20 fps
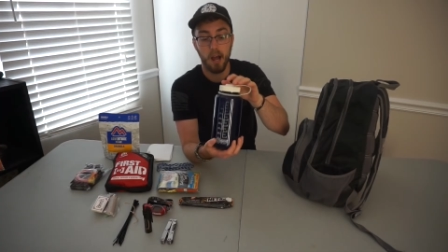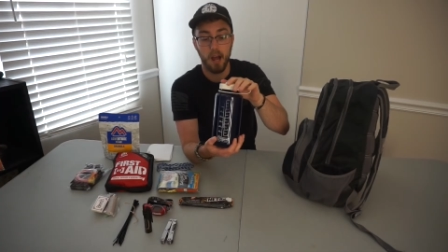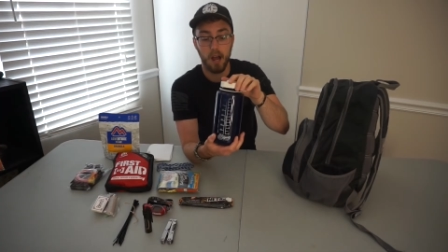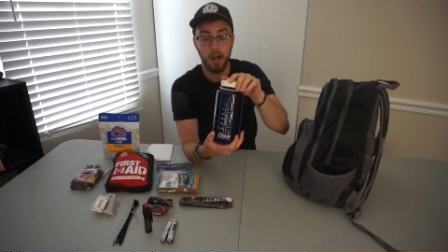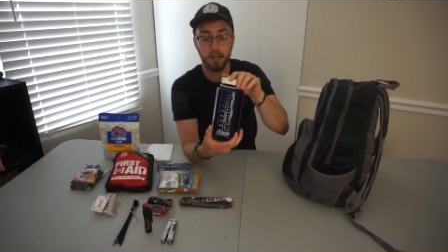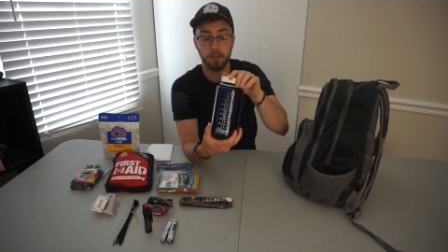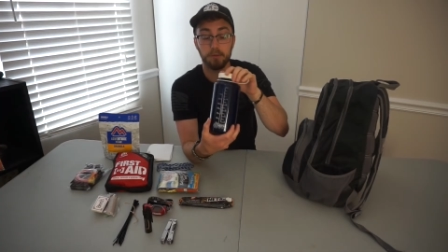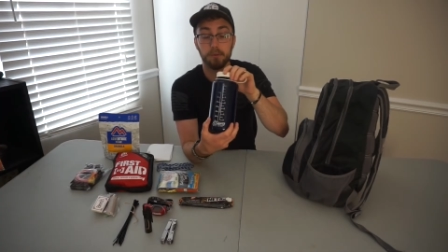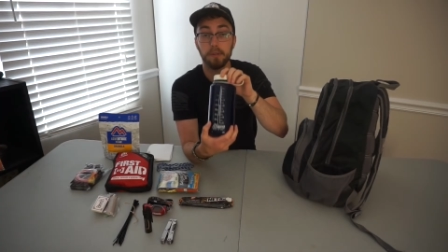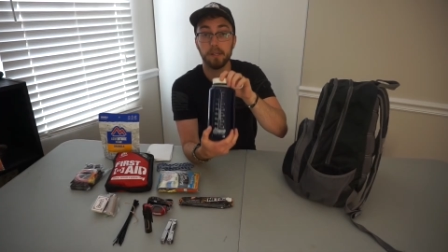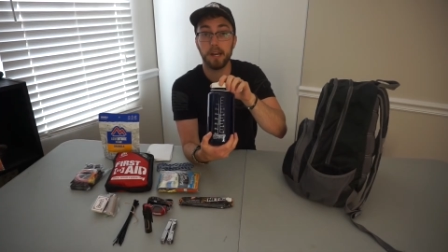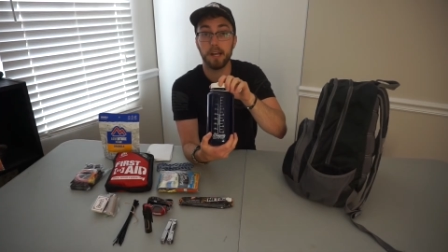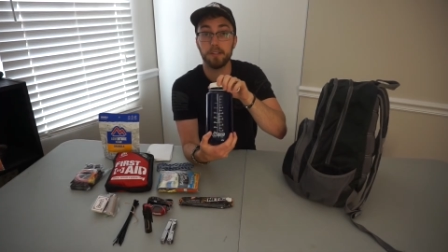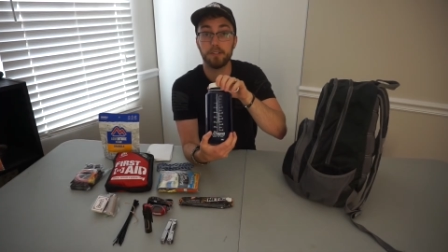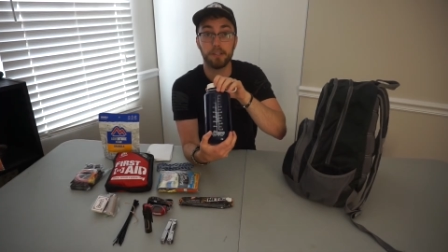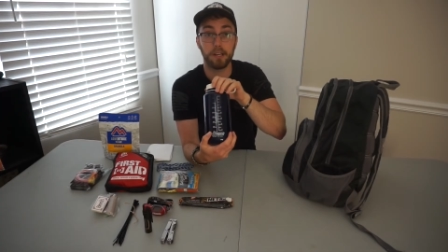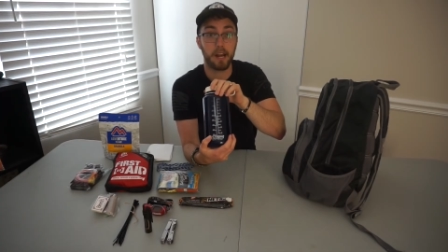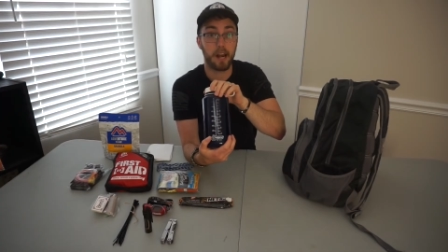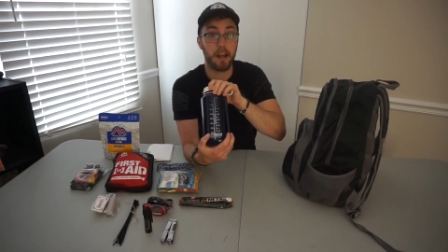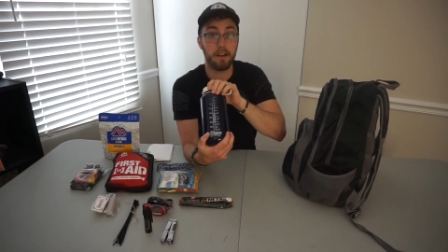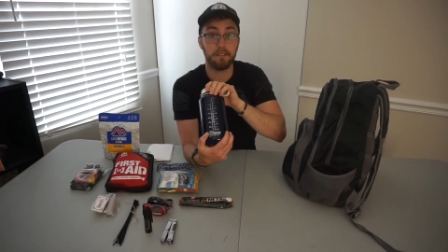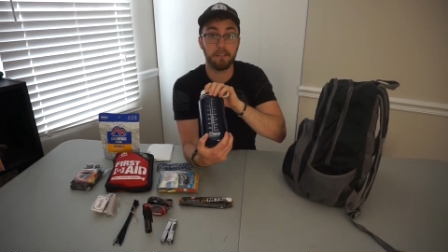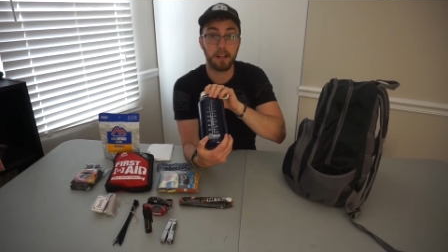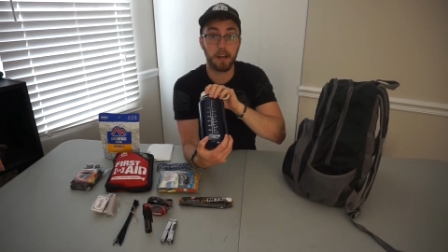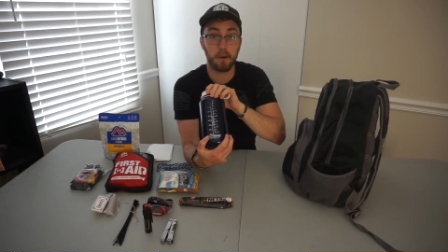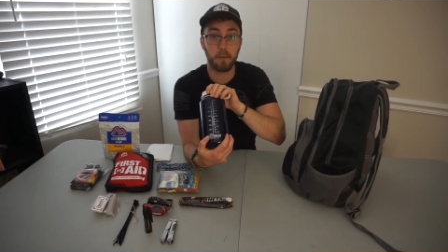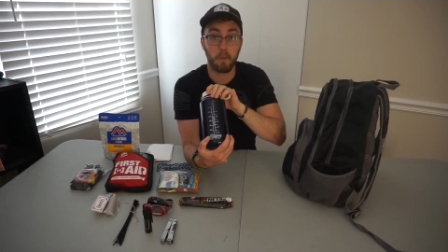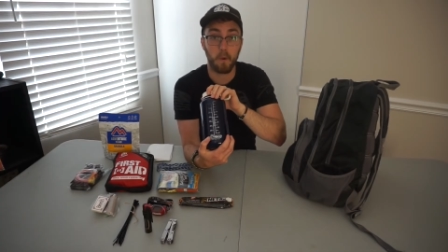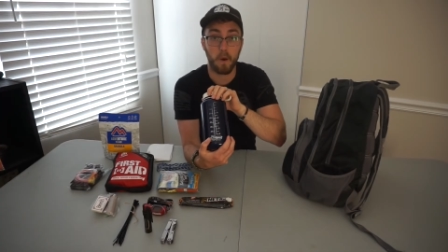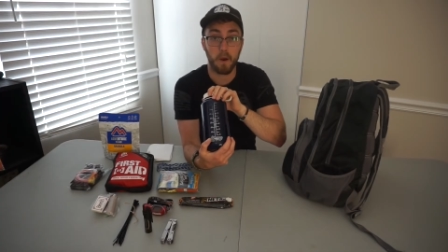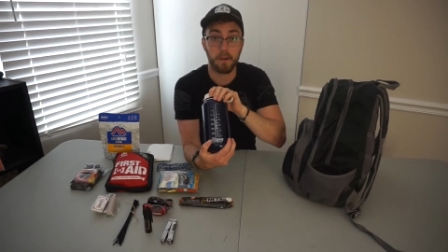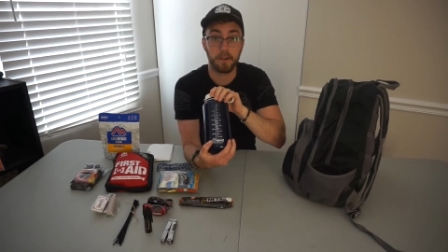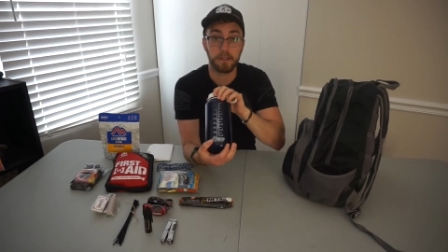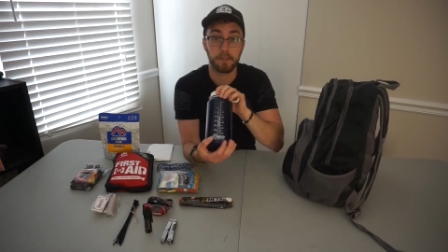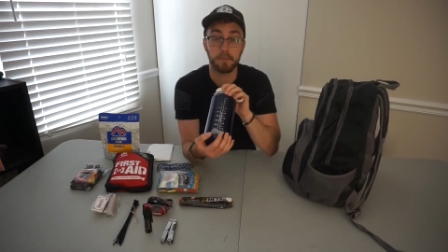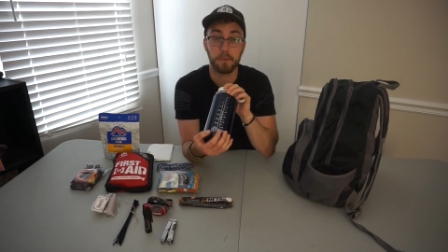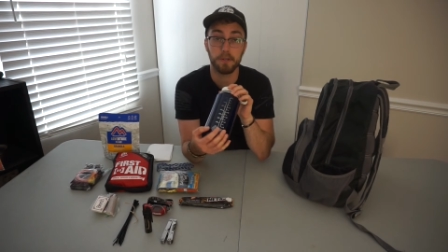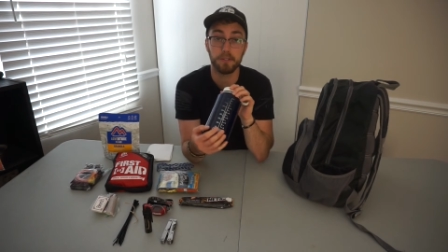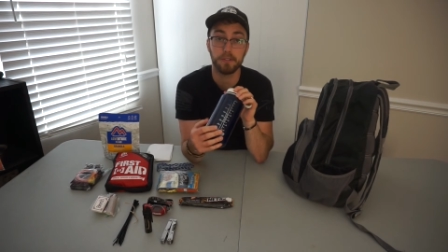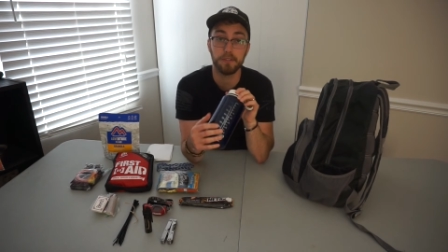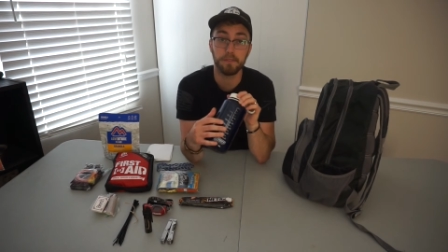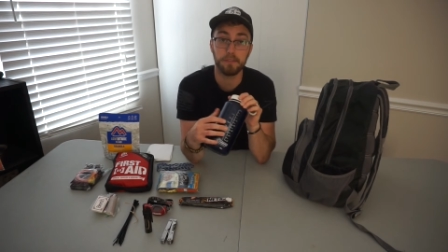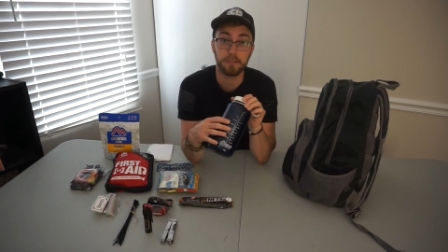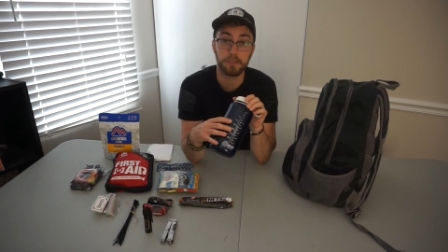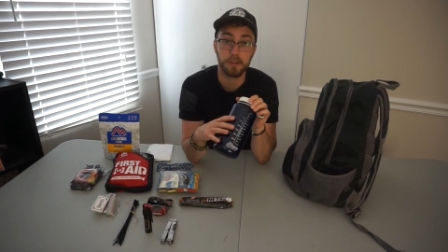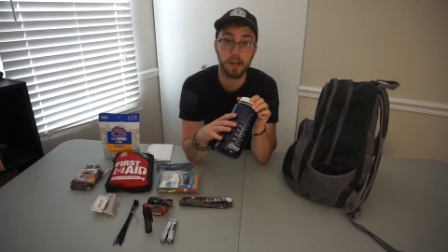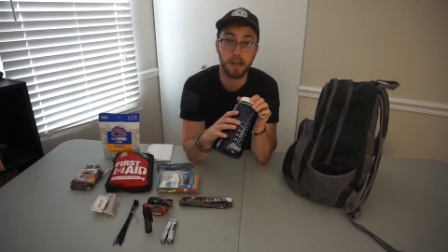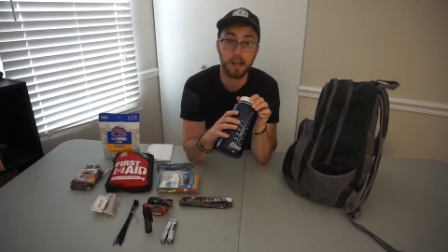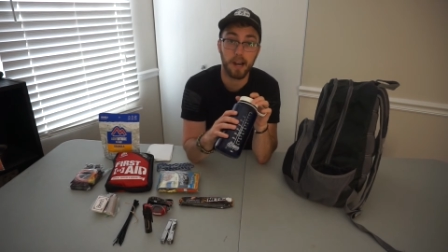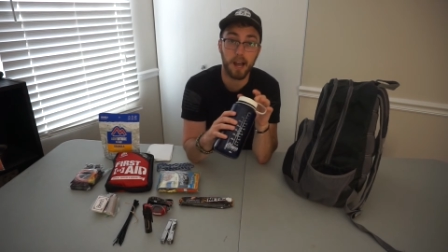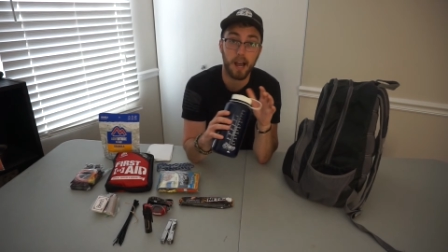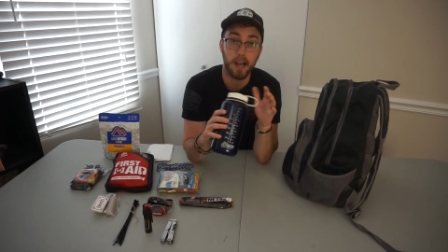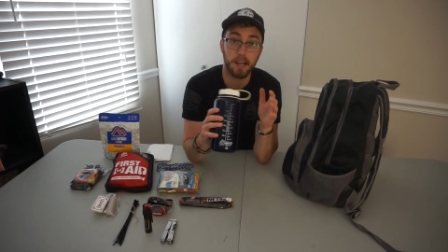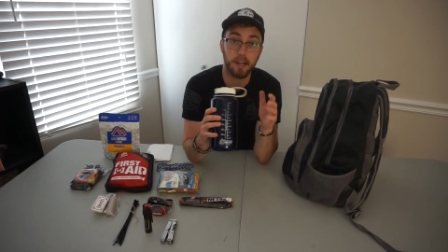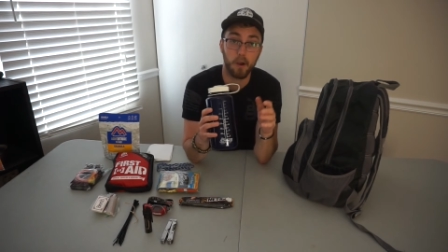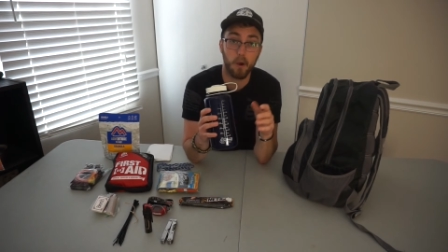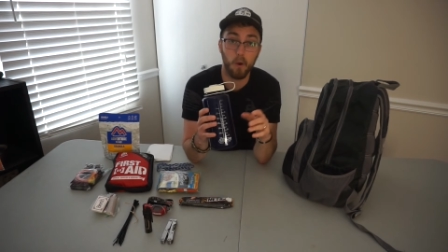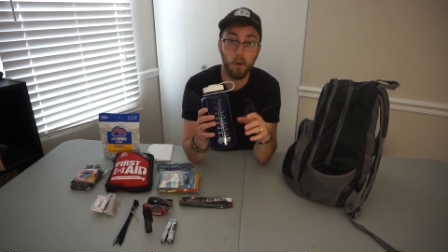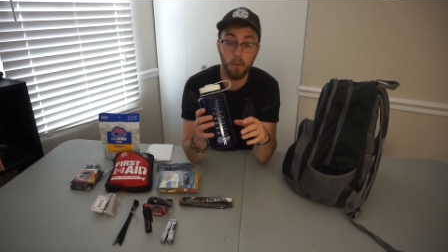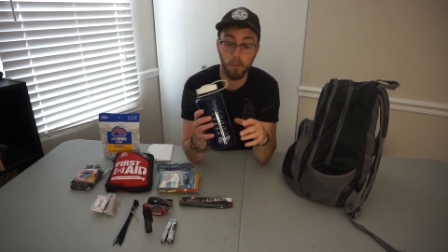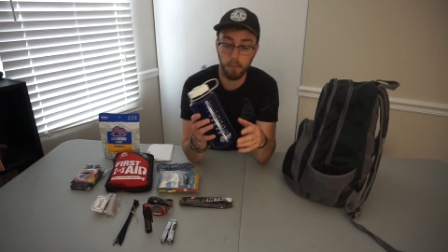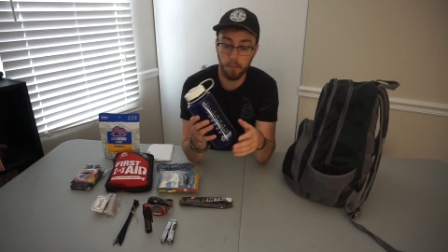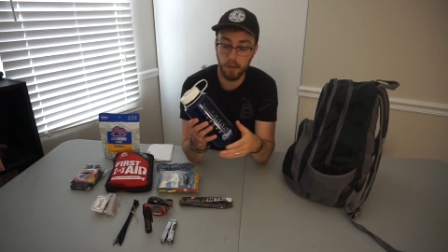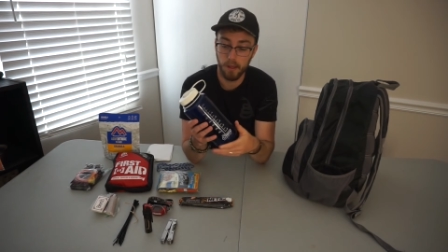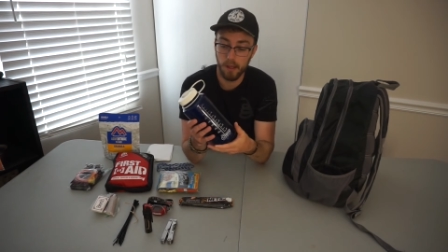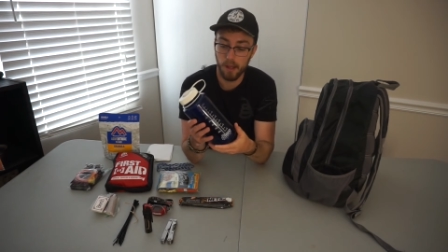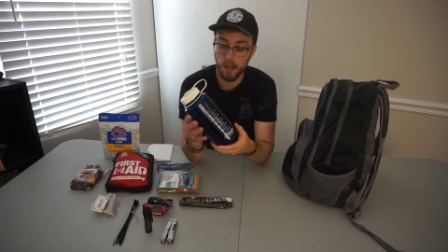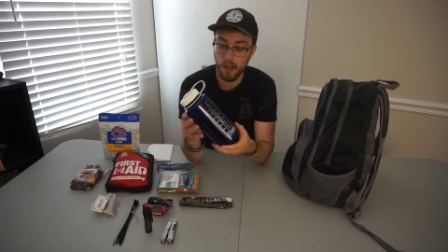It's really nice. You gotta have a lot of water, especially if you're trying to hike home.